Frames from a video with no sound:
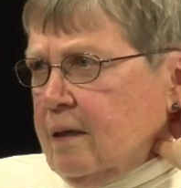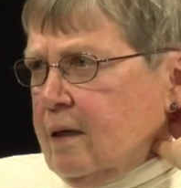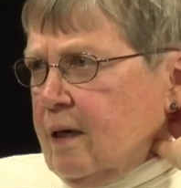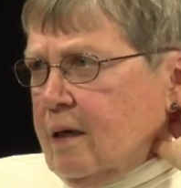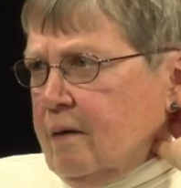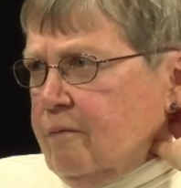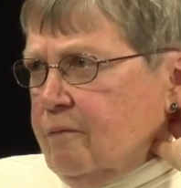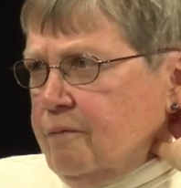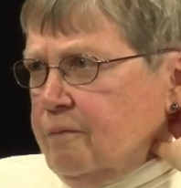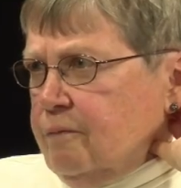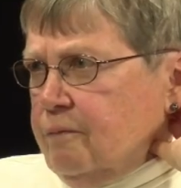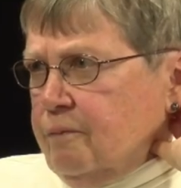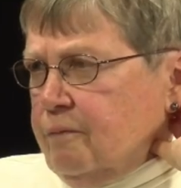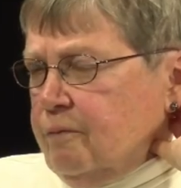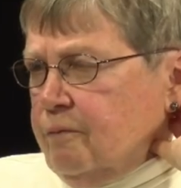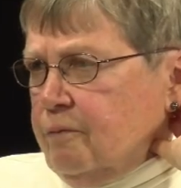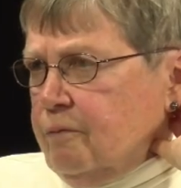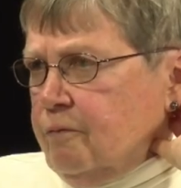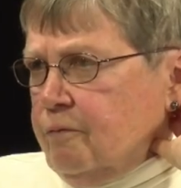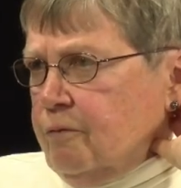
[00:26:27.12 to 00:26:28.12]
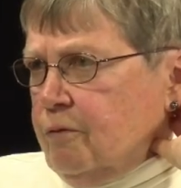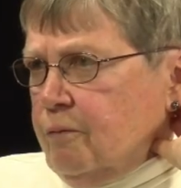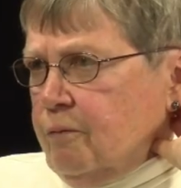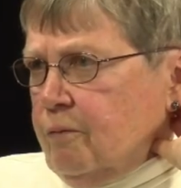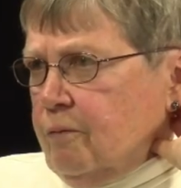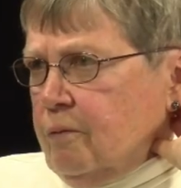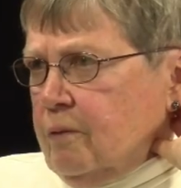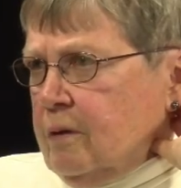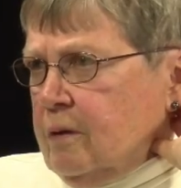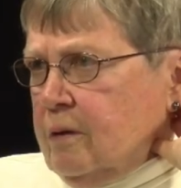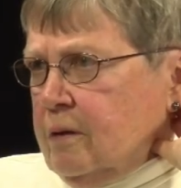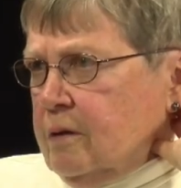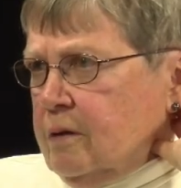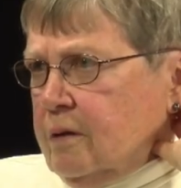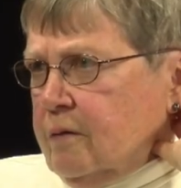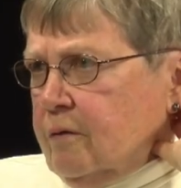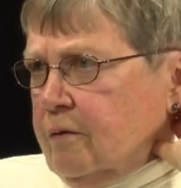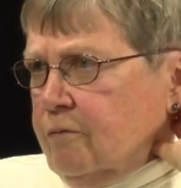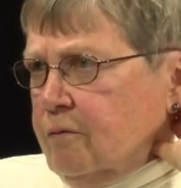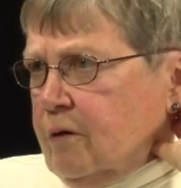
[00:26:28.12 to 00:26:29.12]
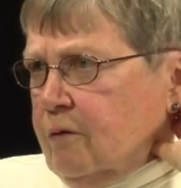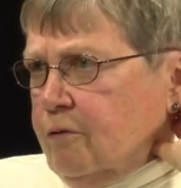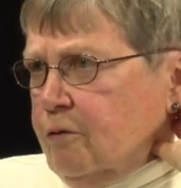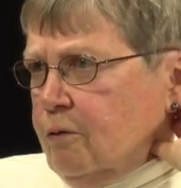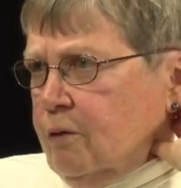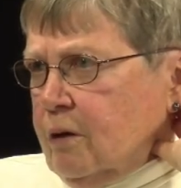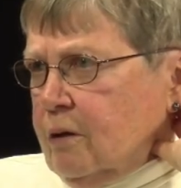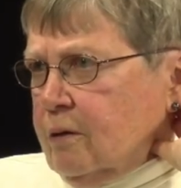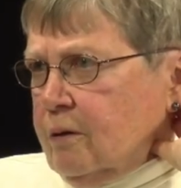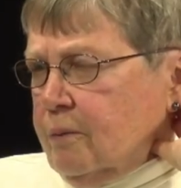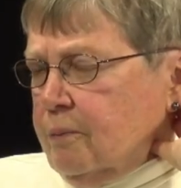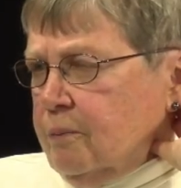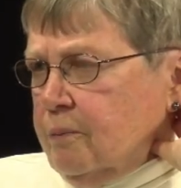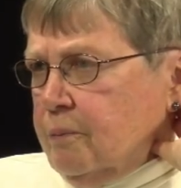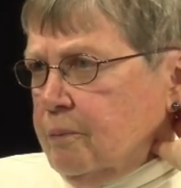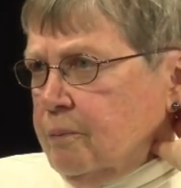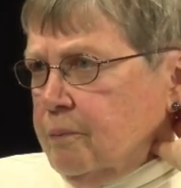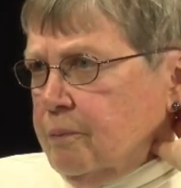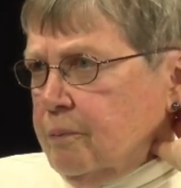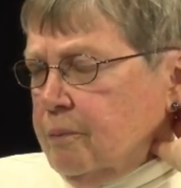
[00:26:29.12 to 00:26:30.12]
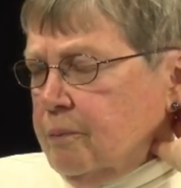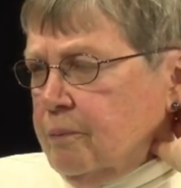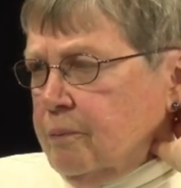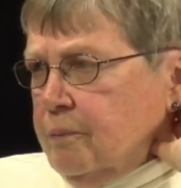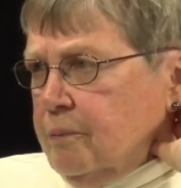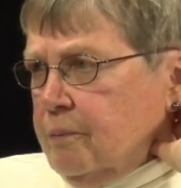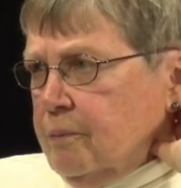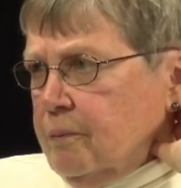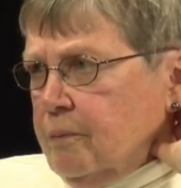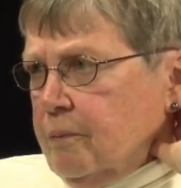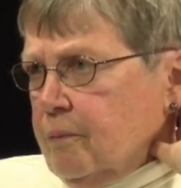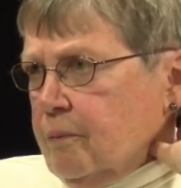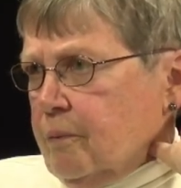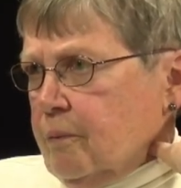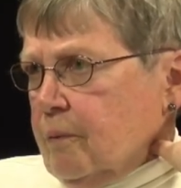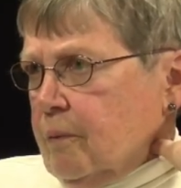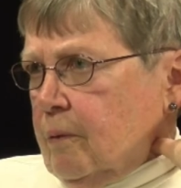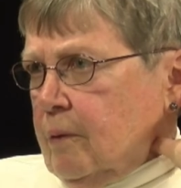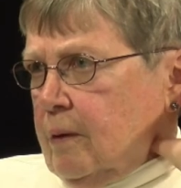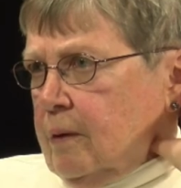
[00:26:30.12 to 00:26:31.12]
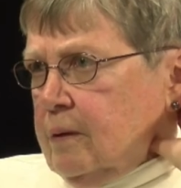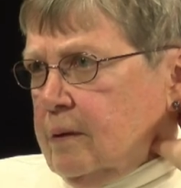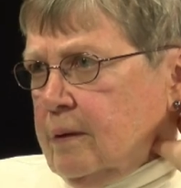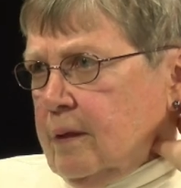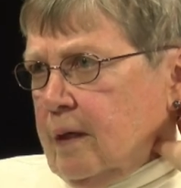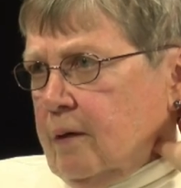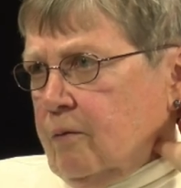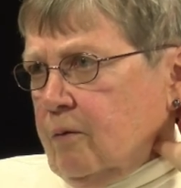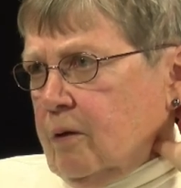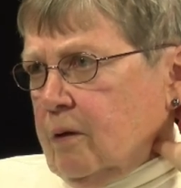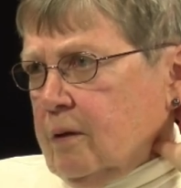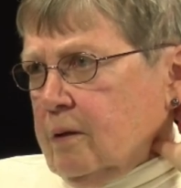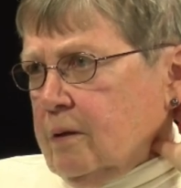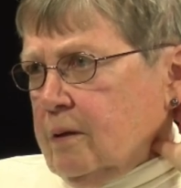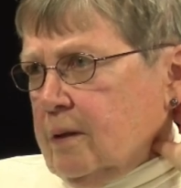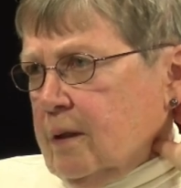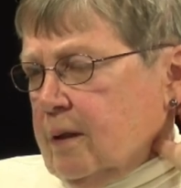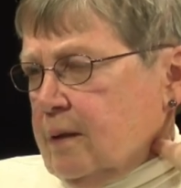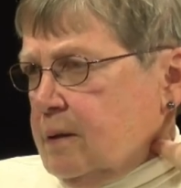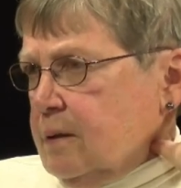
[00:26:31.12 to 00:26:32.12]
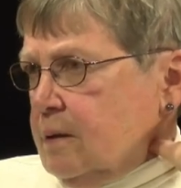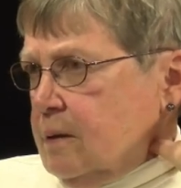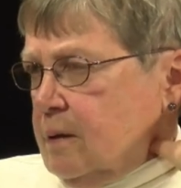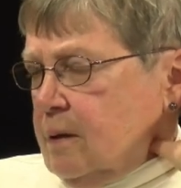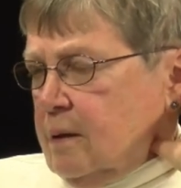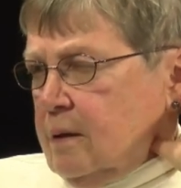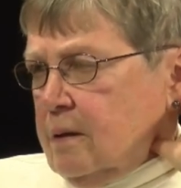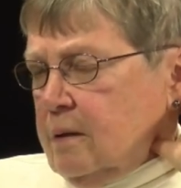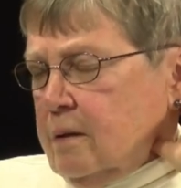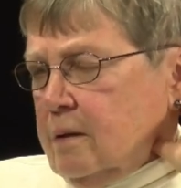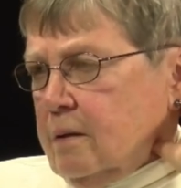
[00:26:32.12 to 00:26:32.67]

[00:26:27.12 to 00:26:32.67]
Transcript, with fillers: have initiative and referendum. Hmm. It's not one of the states that does.